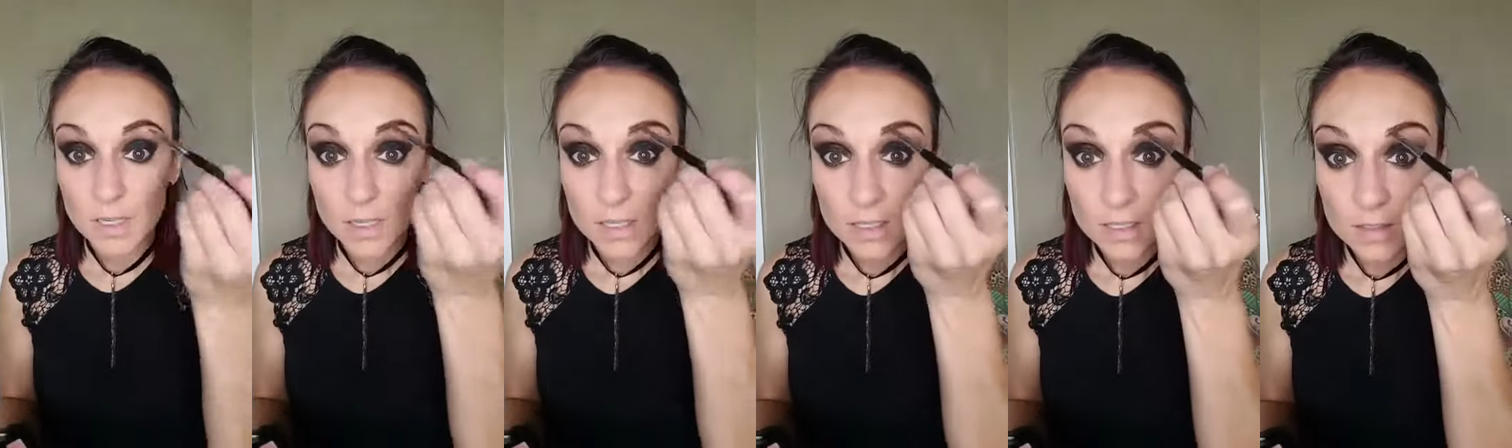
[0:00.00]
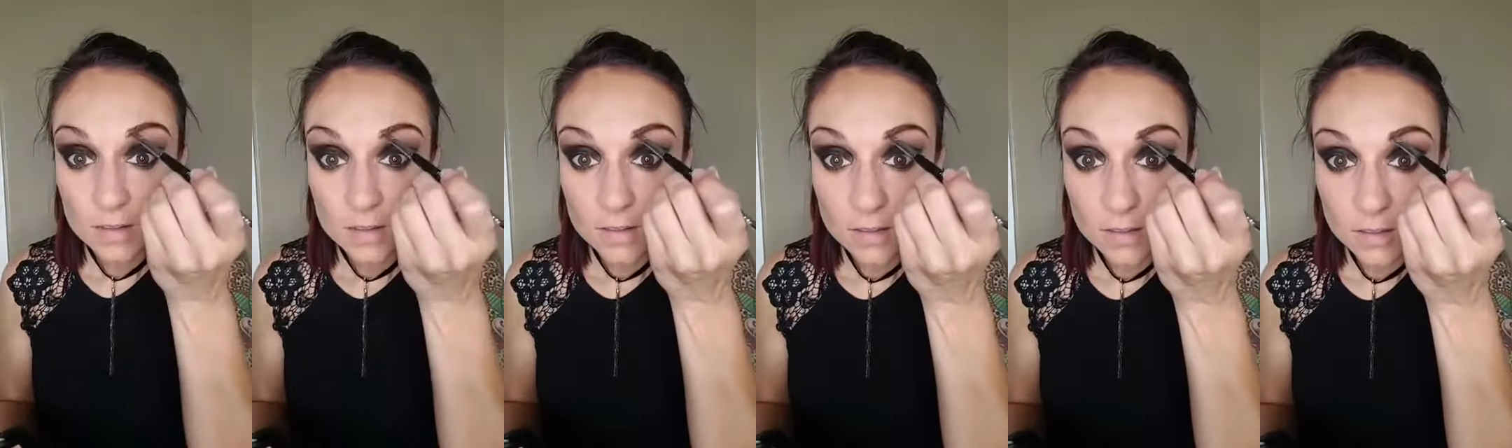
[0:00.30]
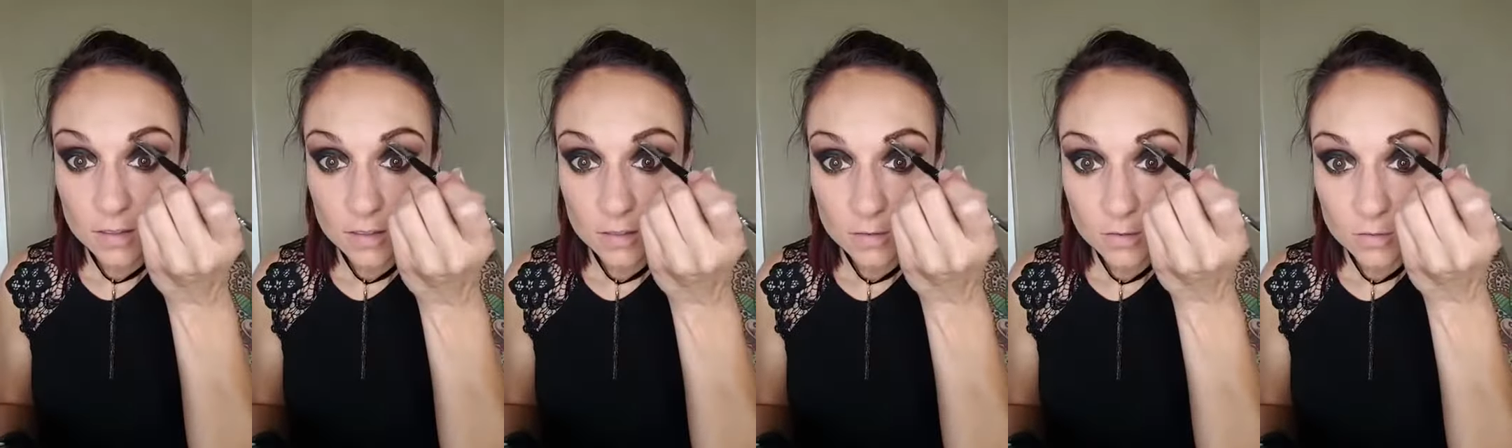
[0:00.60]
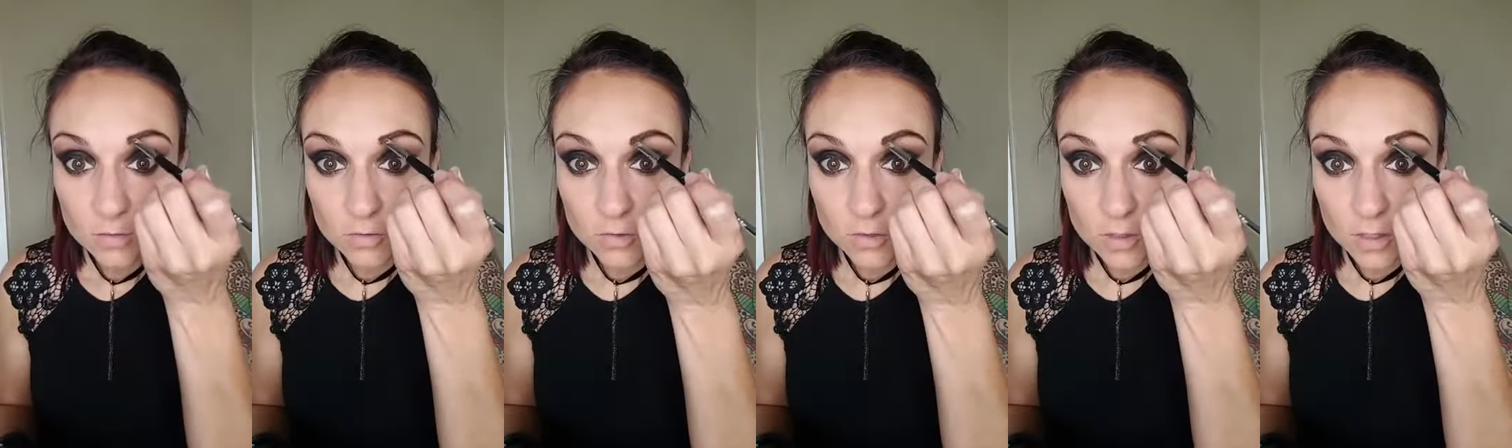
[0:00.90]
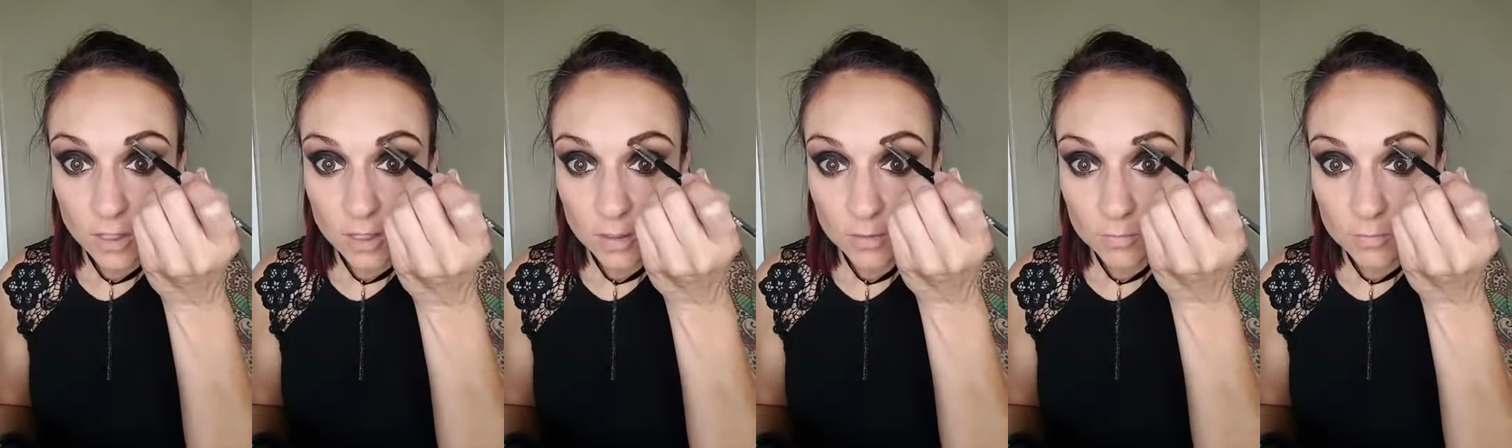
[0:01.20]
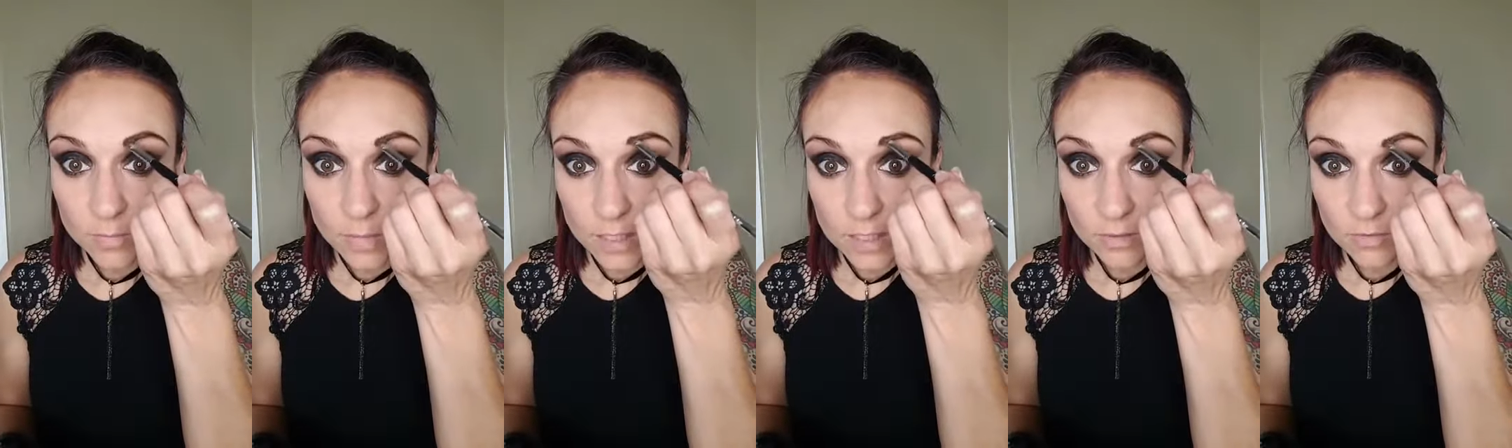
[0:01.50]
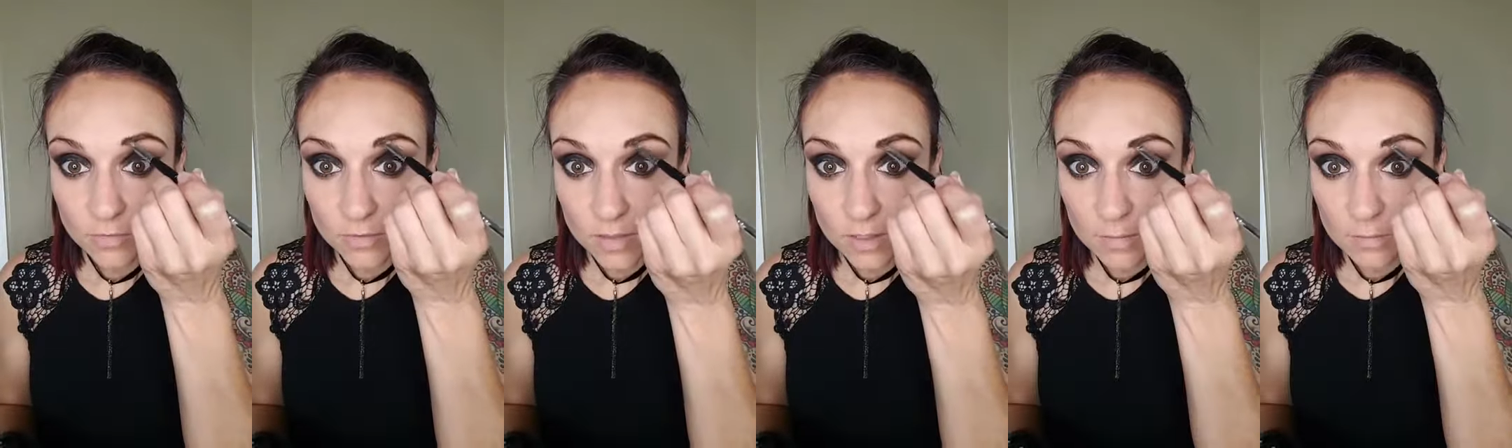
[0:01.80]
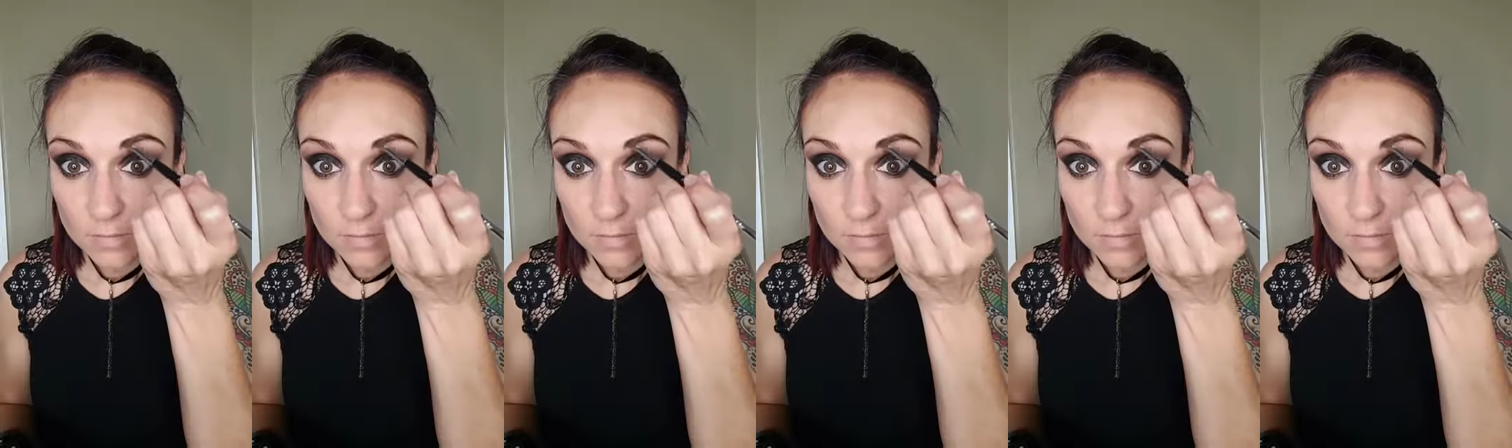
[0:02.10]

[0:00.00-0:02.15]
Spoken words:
is a huge benefit.